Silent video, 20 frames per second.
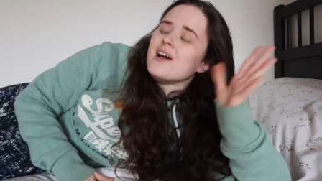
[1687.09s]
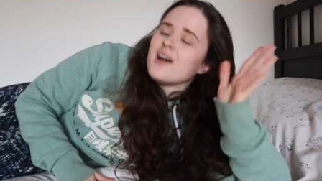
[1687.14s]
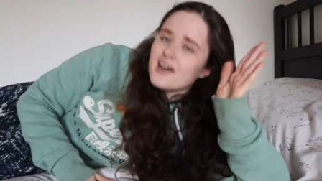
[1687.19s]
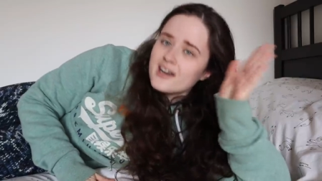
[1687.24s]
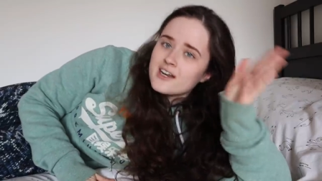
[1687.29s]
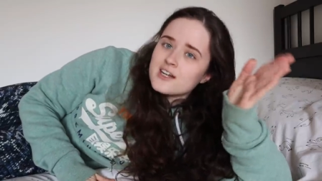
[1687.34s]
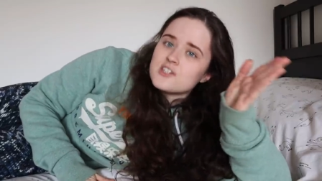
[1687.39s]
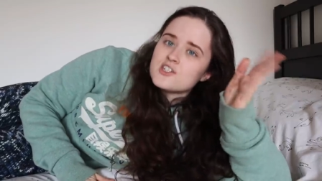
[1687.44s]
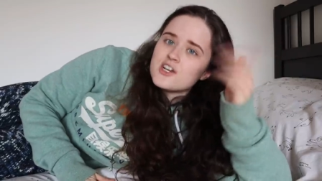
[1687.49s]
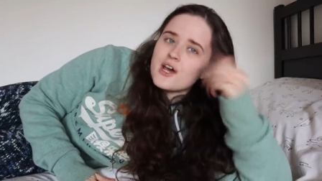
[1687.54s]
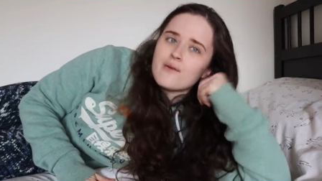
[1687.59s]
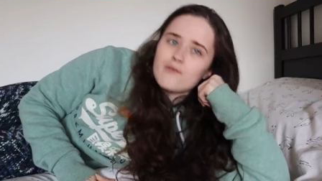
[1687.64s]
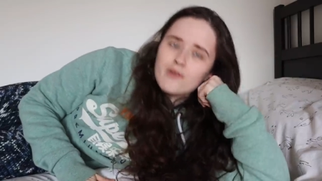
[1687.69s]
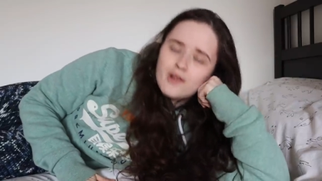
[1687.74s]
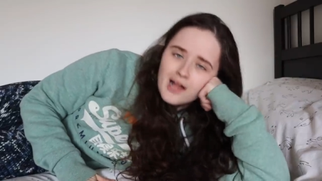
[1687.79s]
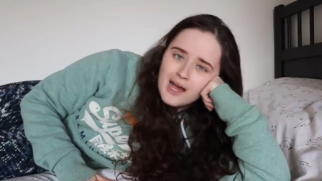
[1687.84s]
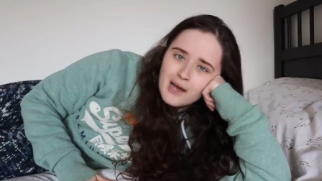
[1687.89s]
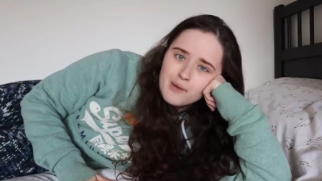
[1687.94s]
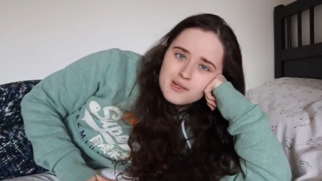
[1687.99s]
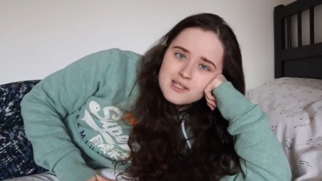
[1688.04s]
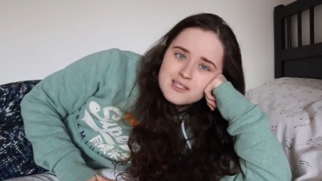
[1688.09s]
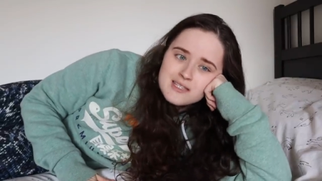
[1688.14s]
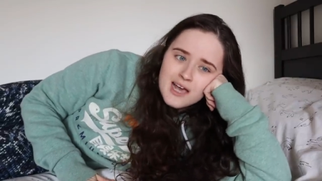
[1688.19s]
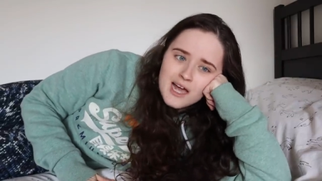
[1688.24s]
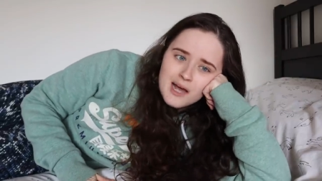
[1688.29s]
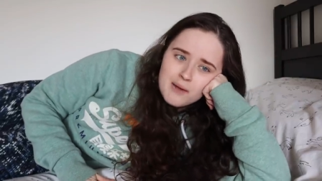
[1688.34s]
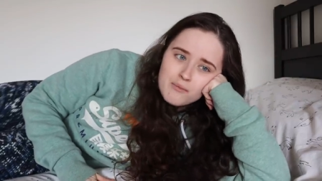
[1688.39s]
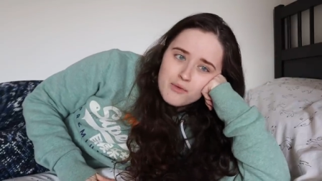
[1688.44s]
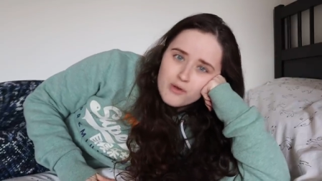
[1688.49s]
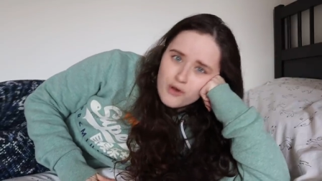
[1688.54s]
And in general, I would say
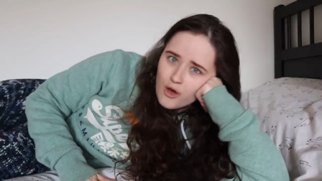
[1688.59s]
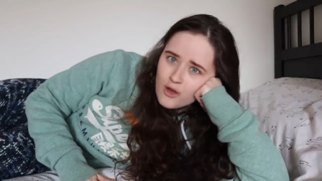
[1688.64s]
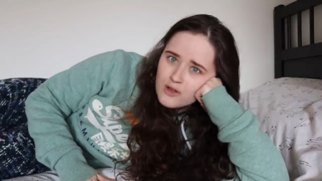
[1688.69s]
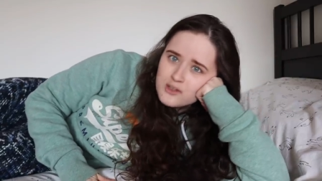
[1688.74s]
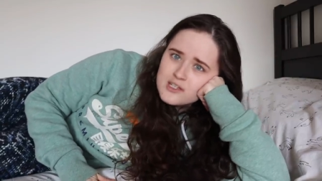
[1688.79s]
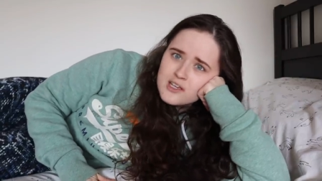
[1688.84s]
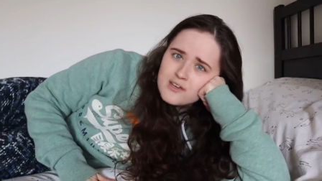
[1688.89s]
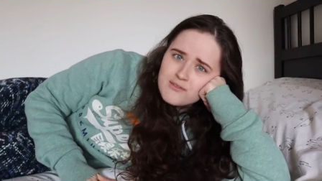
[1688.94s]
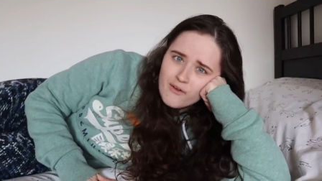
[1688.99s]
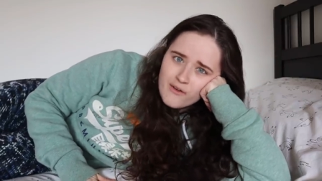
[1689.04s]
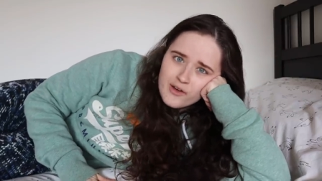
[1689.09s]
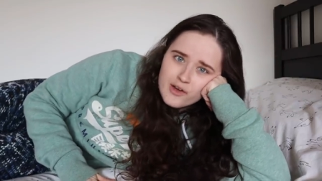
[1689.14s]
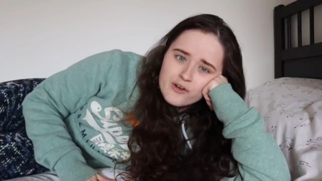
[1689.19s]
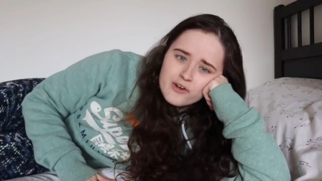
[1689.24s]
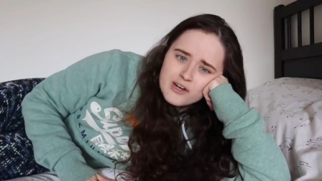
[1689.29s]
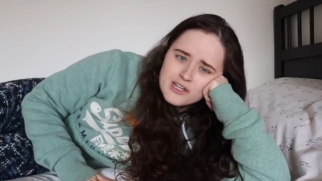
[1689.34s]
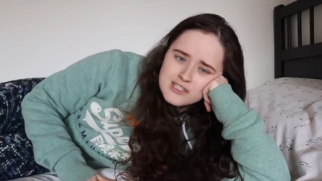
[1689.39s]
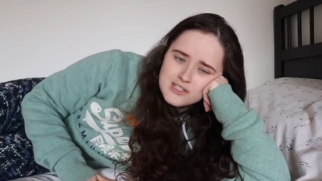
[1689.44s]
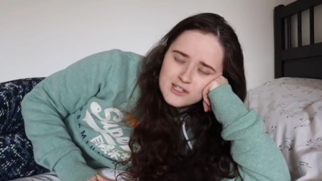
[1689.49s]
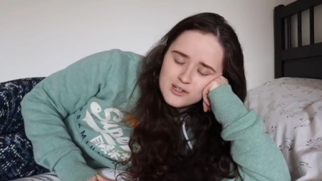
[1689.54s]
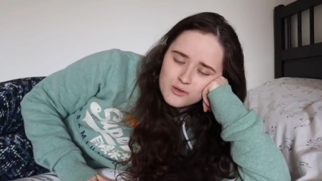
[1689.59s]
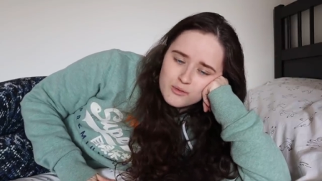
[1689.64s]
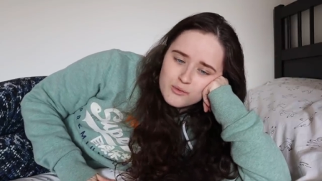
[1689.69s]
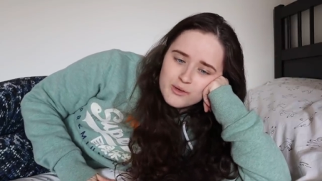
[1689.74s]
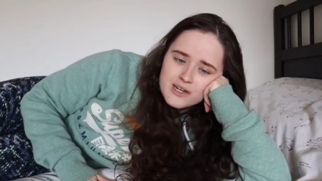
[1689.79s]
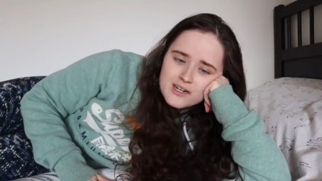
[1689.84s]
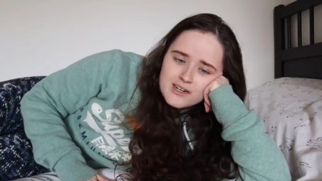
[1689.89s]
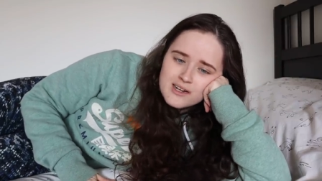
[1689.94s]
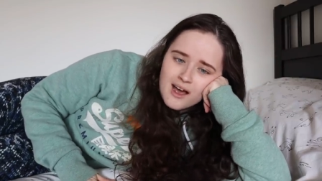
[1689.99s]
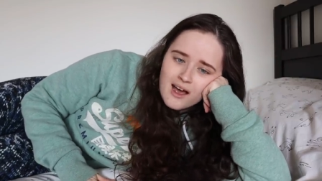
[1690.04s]
I'm not a very critical
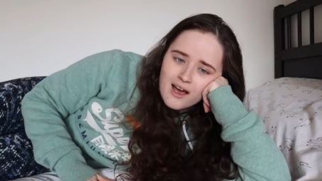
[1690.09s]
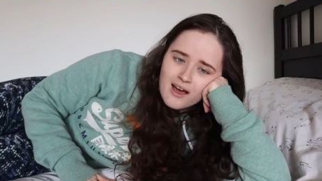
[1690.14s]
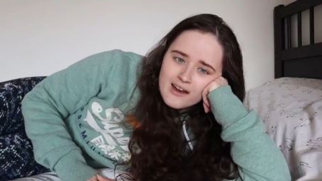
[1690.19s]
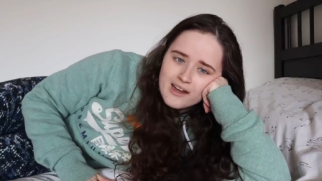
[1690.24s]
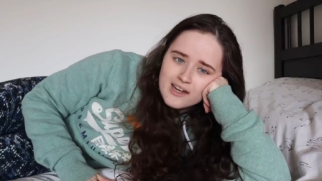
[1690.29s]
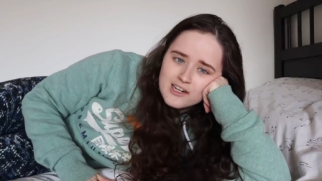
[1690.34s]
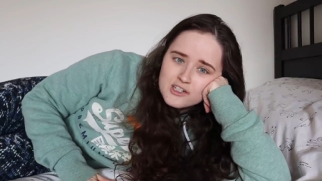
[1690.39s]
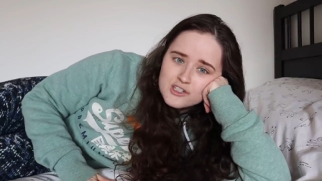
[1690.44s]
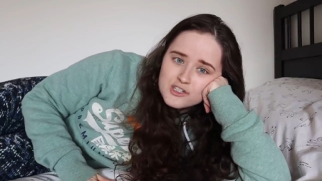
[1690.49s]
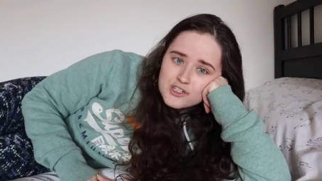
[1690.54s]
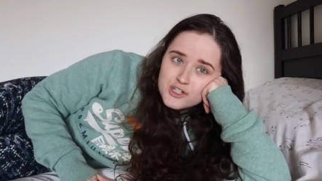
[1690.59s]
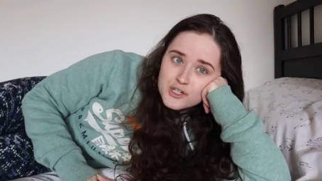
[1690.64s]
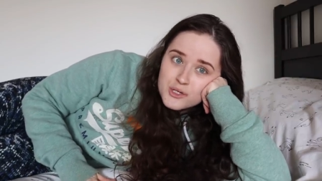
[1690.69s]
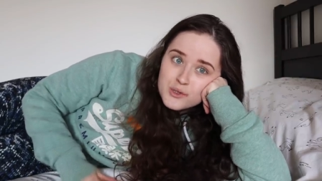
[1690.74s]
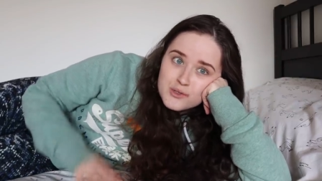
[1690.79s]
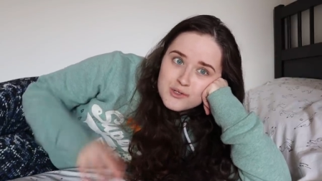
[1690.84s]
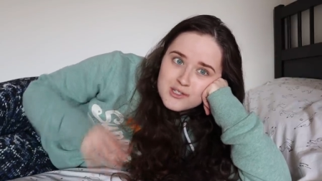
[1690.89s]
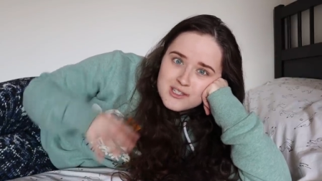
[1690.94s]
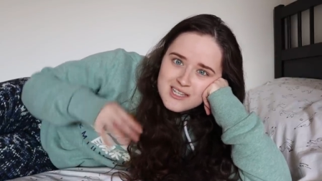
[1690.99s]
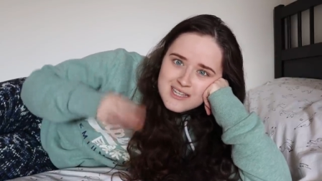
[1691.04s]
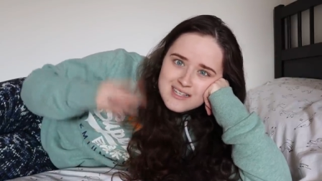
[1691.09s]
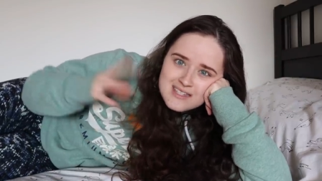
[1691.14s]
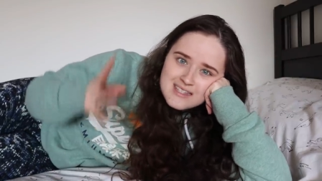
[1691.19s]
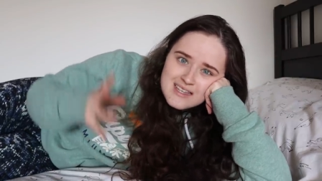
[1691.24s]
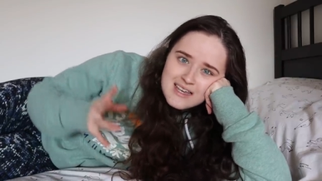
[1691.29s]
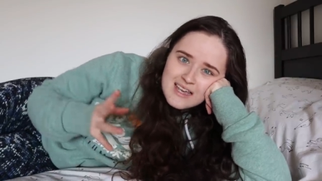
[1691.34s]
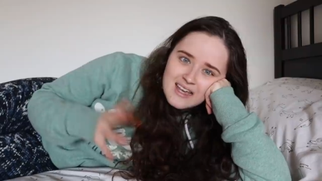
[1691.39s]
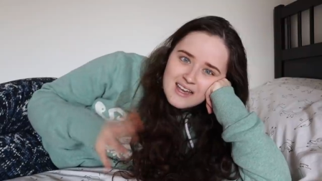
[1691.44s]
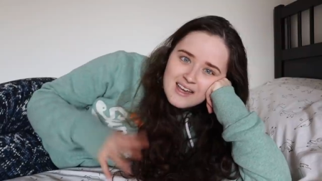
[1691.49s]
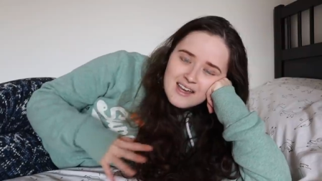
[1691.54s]
reader, and I choose to
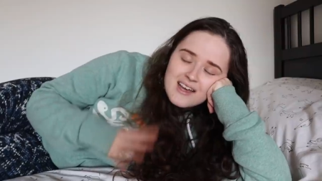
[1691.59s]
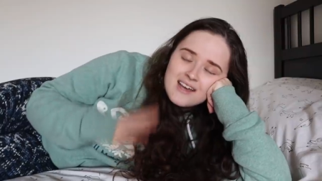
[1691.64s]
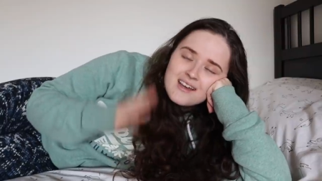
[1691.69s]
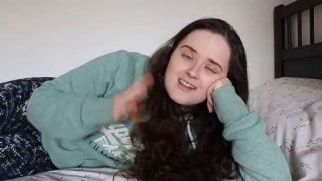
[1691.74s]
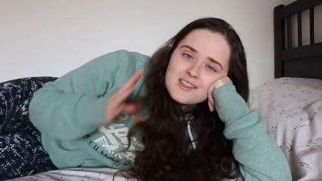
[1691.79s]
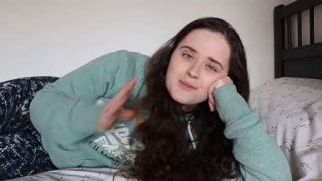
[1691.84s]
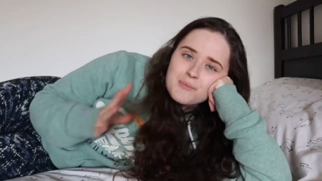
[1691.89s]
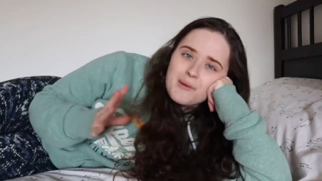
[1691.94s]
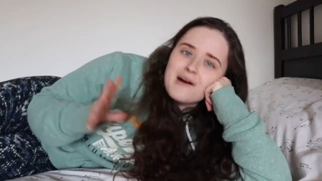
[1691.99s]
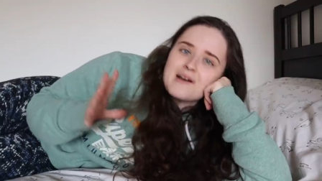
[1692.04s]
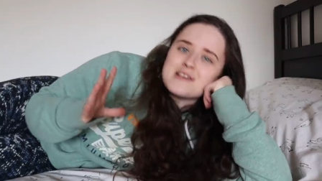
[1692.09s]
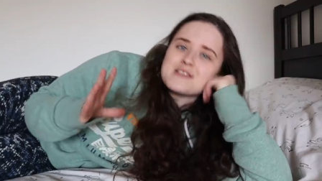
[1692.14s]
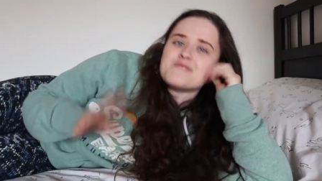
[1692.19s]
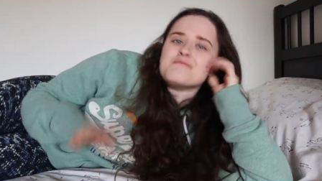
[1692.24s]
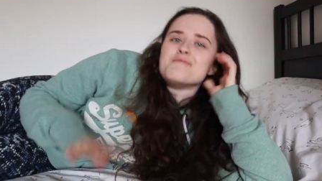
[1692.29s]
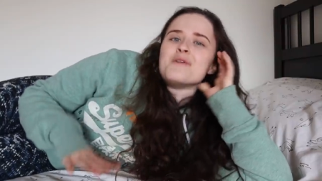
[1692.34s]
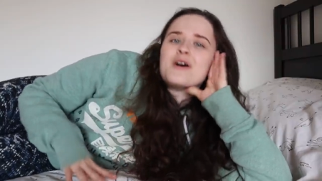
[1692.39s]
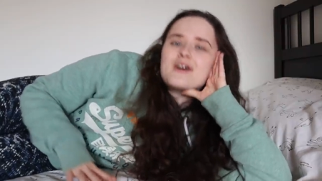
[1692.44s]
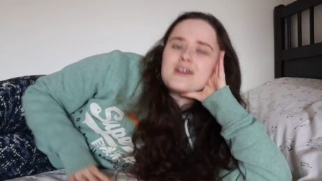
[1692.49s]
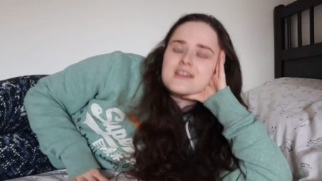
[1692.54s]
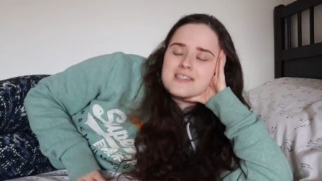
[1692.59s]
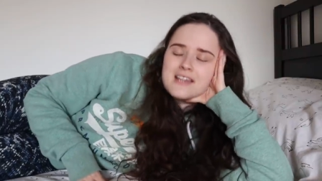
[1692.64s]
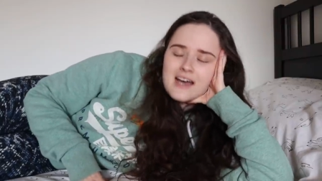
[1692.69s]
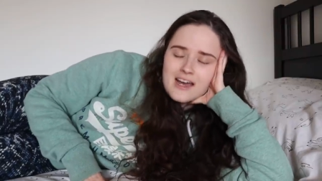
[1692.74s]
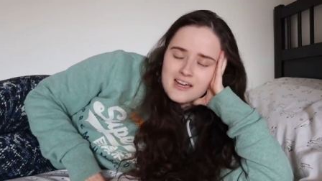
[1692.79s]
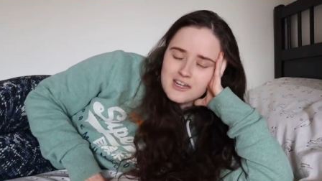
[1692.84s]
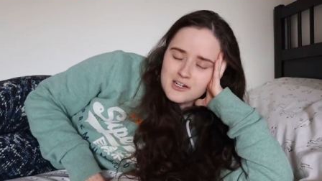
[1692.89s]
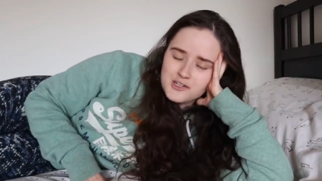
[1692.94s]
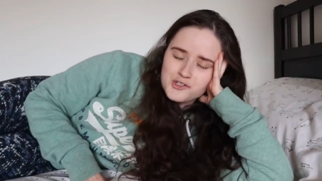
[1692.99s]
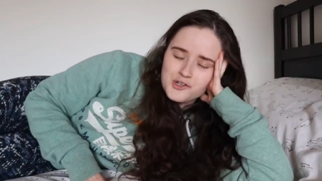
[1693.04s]
see the parts of books that
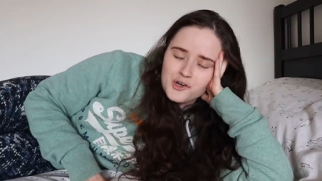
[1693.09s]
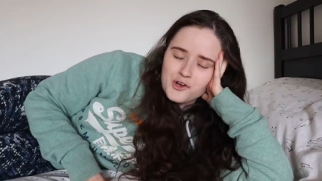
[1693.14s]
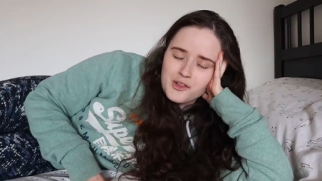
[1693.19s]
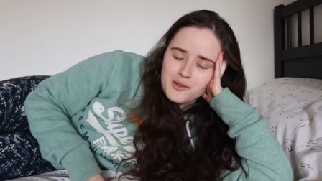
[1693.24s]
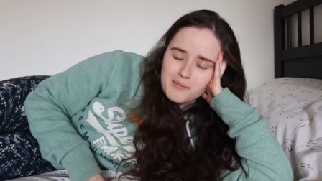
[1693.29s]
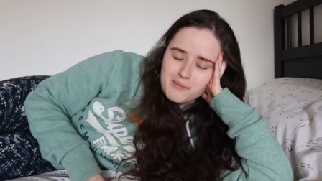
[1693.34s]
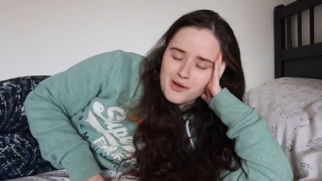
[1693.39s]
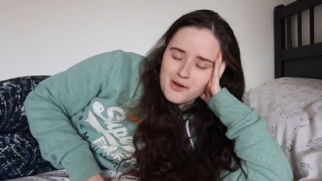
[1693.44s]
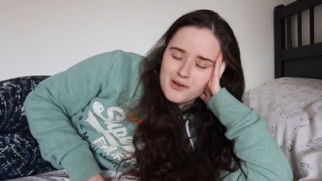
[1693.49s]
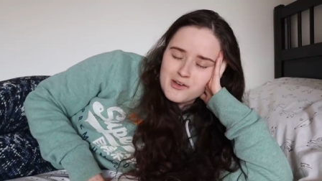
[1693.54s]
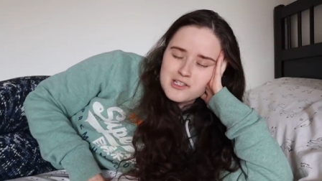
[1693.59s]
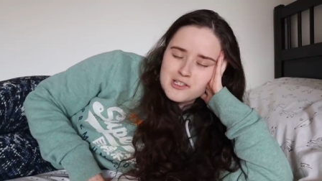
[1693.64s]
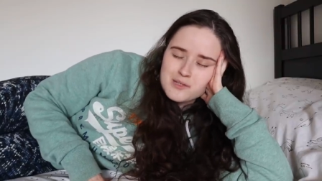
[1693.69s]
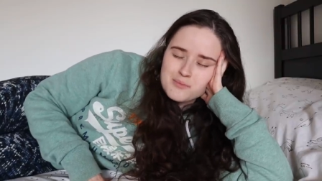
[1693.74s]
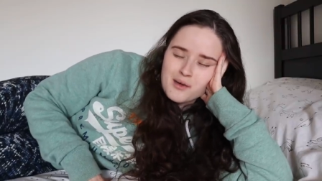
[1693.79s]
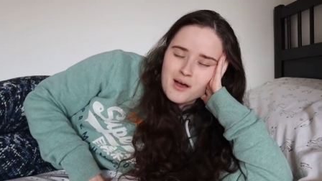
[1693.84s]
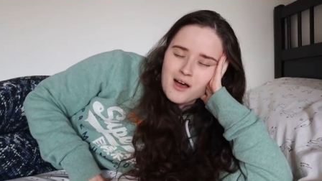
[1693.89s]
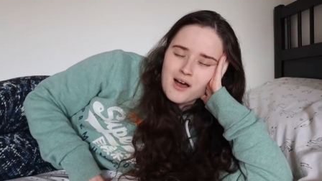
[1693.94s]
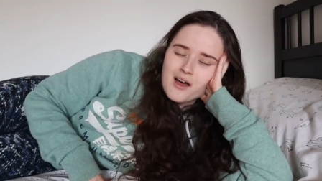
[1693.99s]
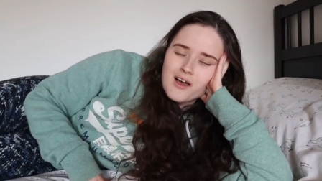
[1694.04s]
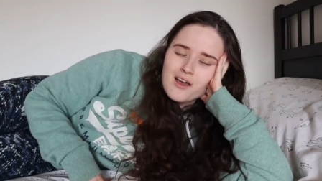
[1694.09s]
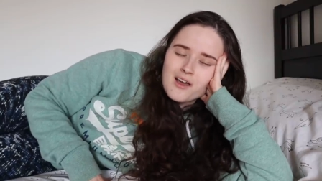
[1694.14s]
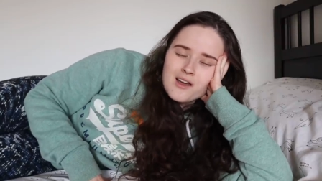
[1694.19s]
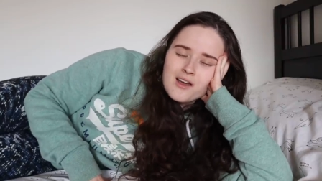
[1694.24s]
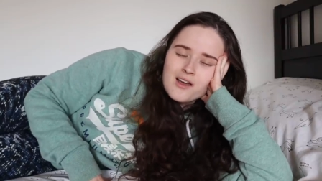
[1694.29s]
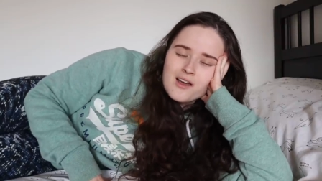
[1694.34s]
I enjoy the most. But